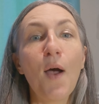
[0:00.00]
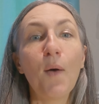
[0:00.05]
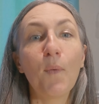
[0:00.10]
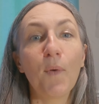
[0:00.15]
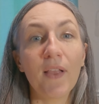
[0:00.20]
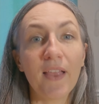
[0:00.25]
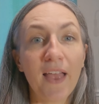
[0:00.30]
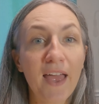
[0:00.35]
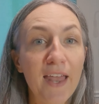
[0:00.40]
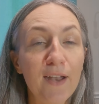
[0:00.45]

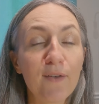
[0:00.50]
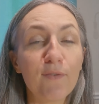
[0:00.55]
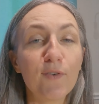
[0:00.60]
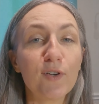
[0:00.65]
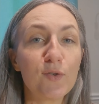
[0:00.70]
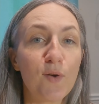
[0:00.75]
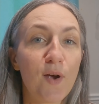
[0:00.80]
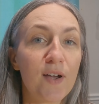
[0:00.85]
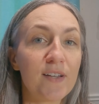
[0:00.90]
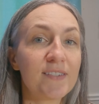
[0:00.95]
Well, head over
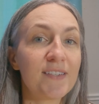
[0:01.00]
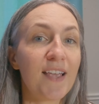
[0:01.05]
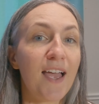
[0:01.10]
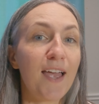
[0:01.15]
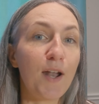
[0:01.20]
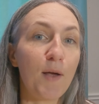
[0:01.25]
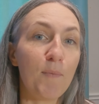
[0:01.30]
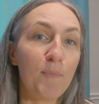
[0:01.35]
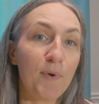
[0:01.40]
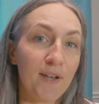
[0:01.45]
to our
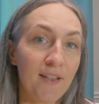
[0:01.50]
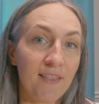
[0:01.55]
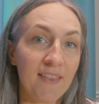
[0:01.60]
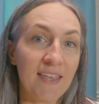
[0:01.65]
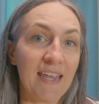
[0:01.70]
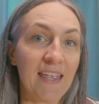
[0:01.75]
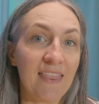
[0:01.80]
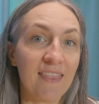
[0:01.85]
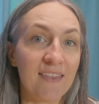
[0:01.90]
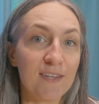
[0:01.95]
site. I'll put a
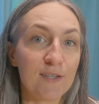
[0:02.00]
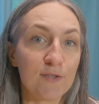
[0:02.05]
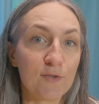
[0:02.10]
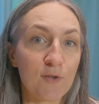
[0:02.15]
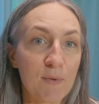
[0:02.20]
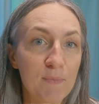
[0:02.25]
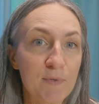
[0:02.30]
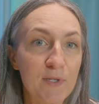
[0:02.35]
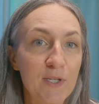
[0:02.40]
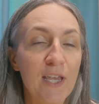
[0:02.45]
link in the
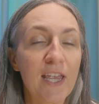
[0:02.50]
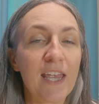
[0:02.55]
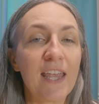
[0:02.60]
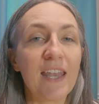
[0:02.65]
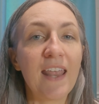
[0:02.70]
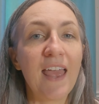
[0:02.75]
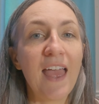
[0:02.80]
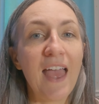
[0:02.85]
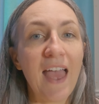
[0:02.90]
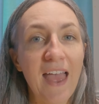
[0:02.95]

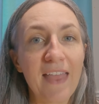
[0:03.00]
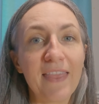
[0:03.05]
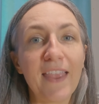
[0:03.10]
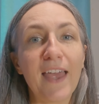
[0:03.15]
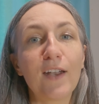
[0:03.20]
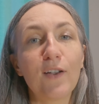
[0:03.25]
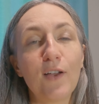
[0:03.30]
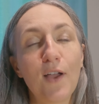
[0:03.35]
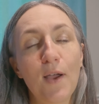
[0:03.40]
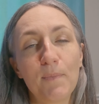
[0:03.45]
description, and
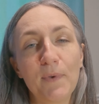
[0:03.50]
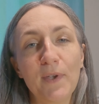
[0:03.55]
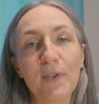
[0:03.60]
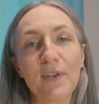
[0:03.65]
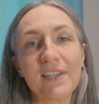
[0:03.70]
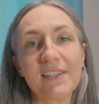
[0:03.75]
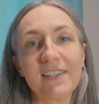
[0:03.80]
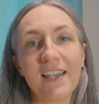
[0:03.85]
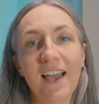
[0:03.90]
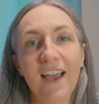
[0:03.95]
that'll help you
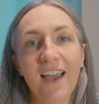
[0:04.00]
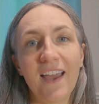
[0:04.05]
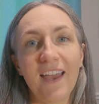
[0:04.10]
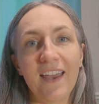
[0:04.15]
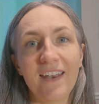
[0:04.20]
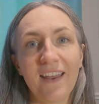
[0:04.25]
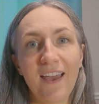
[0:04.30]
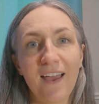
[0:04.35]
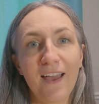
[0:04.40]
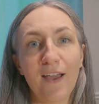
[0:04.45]

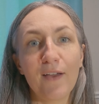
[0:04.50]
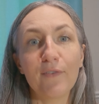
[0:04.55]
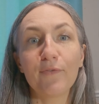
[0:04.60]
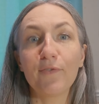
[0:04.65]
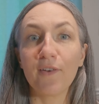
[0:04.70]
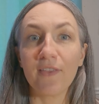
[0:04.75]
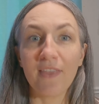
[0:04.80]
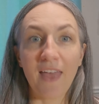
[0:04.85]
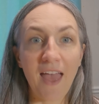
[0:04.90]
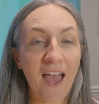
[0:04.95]
decide
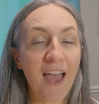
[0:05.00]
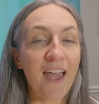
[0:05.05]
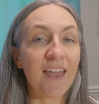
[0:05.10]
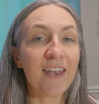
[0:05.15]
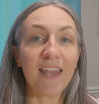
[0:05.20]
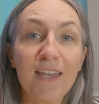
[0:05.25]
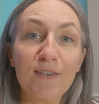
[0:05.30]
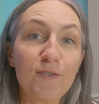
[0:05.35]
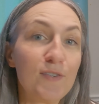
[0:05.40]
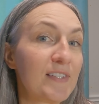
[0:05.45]
for
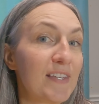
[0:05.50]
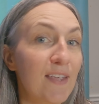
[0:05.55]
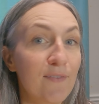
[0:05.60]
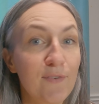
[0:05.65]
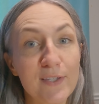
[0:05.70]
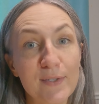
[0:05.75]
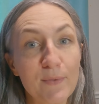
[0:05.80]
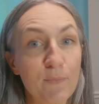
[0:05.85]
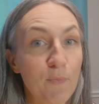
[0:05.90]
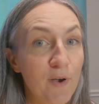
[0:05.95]
that and just give
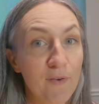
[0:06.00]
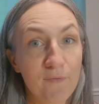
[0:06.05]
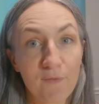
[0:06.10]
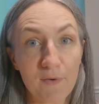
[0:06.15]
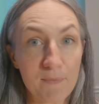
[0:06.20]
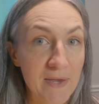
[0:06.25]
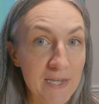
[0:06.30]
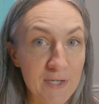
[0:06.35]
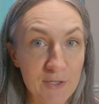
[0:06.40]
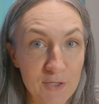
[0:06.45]
you some more
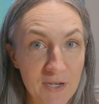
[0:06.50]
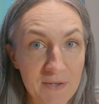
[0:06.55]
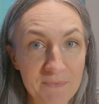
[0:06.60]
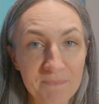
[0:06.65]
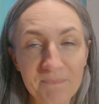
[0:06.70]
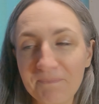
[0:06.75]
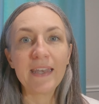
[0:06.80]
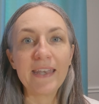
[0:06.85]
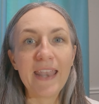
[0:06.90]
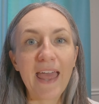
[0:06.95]

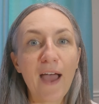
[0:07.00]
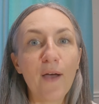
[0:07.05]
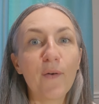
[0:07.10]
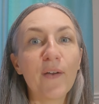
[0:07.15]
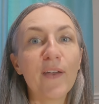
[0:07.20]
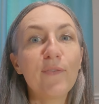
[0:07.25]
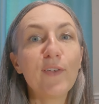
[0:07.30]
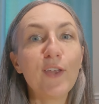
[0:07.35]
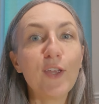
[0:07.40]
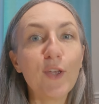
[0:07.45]
information. Now,
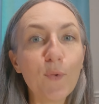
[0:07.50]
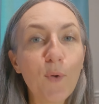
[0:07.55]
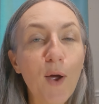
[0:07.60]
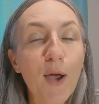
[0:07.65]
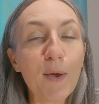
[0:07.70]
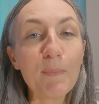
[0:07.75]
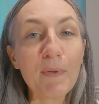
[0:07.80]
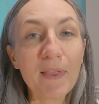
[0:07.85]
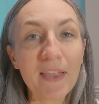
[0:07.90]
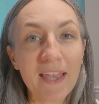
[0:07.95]
if you
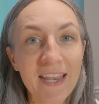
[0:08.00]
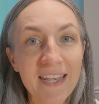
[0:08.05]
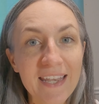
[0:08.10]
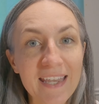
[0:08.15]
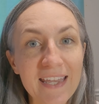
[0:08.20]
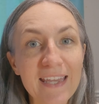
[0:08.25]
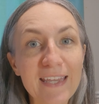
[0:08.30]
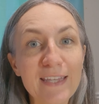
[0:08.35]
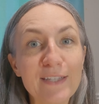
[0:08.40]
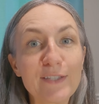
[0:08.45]
are
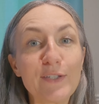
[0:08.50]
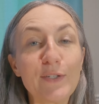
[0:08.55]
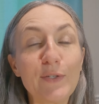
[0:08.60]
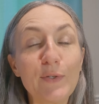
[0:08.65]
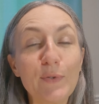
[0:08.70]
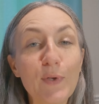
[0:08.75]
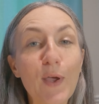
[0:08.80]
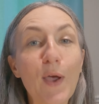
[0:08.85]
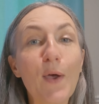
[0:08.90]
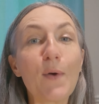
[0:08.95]
planning
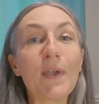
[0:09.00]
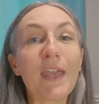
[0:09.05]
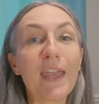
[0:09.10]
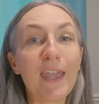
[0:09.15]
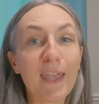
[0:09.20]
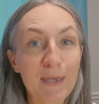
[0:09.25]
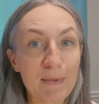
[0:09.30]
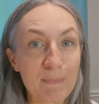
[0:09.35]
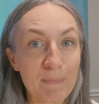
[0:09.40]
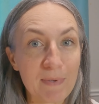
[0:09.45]
to go
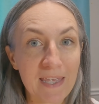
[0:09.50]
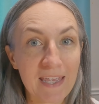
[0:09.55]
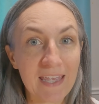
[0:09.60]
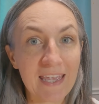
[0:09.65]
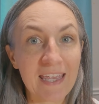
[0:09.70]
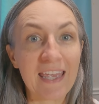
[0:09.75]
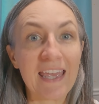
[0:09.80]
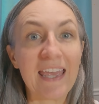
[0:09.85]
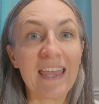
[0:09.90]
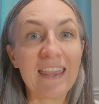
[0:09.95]

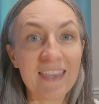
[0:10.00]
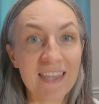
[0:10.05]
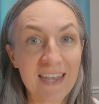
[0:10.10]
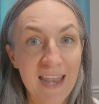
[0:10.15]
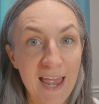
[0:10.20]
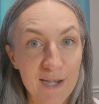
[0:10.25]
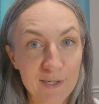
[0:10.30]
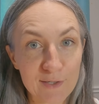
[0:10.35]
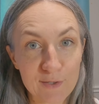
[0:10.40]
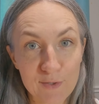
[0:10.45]
camping in the
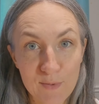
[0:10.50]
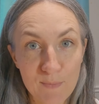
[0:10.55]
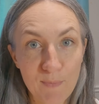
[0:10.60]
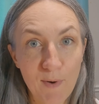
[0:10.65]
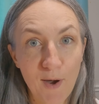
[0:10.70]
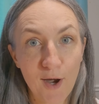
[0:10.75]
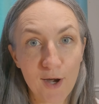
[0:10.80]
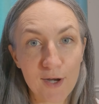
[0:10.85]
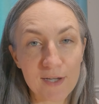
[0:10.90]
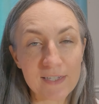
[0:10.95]
national
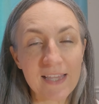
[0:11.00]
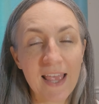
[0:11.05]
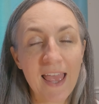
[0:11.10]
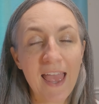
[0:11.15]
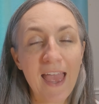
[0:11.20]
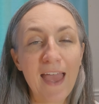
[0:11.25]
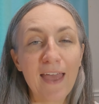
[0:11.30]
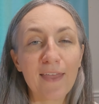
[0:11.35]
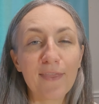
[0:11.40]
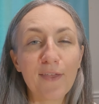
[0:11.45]
parks,
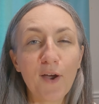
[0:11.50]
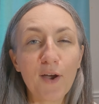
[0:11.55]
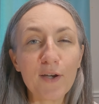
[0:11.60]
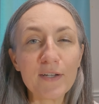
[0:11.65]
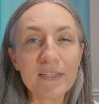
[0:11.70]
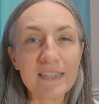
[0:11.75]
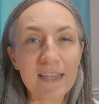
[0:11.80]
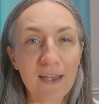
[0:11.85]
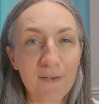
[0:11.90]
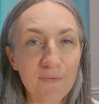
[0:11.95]
there are
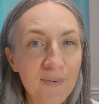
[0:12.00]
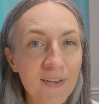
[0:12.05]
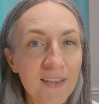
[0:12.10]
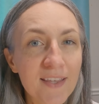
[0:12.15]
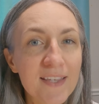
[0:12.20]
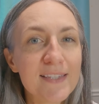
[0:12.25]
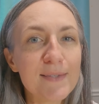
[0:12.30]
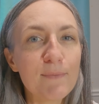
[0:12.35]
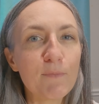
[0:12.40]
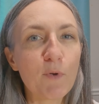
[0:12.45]

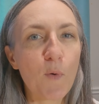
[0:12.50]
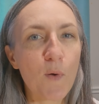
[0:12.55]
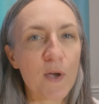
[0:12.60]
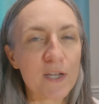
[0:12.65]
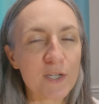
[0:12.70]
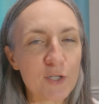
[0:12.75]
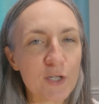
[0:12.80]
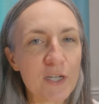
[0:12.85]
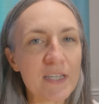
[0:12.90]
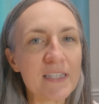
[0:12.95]
definitely some
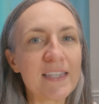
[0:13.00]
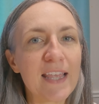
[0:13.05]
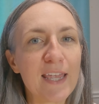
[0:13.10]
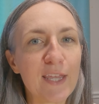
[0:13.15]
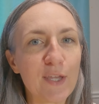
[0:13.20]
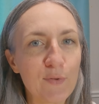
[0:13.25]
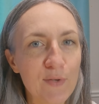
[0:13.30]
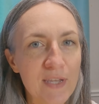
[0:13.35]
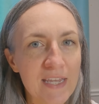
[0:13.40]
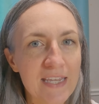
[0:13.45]
questions
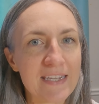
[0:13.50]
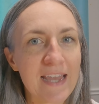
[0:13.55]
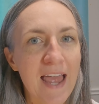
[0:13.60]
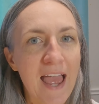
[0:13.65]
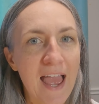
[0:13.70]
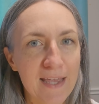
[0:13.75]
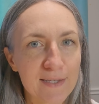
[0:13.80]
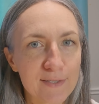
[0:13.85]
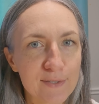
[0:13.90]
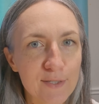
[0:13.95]
that you need to
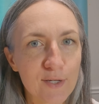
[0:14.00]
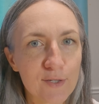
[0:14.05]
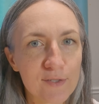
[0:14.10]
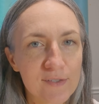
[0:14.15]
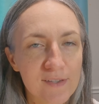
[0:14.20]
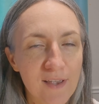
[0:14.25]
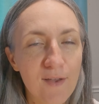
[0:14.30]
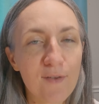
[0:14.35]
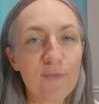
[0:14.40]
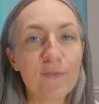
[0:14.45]
ask
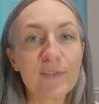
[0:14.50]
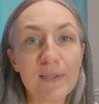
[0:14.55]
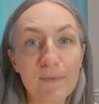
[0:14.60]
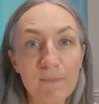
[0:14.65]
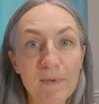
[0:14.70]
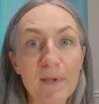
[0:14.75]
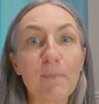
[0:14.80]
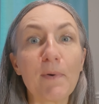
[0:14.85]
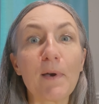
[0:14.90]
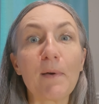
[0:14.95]
yourself to
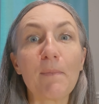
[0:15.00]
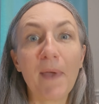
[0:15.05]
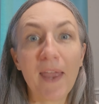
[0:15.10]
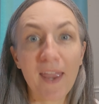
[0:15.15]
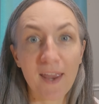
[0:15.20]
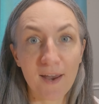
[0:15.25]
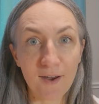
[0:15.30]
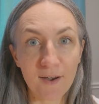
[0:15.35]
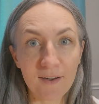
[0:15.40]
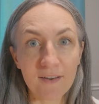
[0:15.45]
be
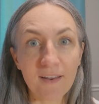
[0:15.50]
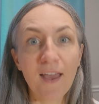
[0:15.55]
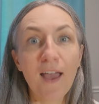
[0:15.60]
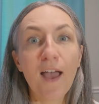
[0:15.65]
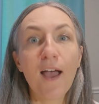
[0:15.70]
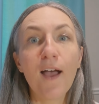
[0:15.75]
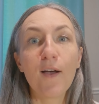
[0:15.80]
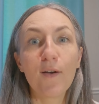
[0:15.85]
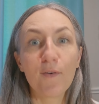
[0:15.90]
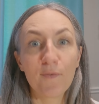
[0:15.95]
prepared
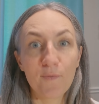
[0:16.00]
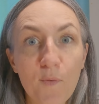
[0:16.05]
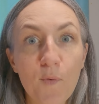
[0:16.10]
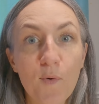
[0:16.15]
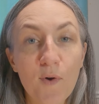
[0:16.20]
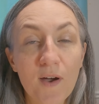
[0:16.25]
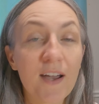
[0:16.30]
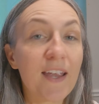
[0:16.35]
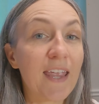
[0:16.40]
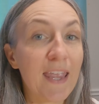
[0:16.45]

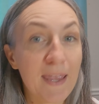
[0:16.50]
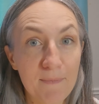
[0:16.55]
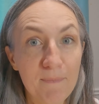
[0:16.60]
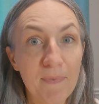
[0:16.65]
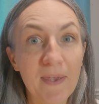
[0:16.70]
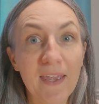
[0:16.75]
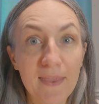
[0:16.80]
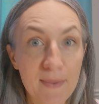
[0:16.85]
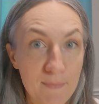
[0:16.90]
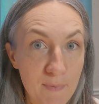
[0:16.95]
for
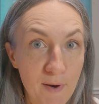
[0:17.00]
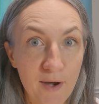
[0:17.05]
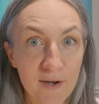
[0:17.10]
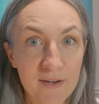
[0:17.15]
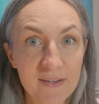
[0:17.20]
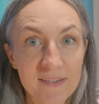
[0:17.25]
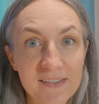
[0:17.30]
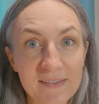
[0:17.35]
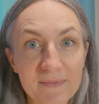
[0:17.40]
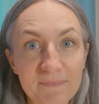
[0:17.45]
camping in the
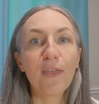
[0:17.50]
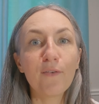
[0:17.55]
parks.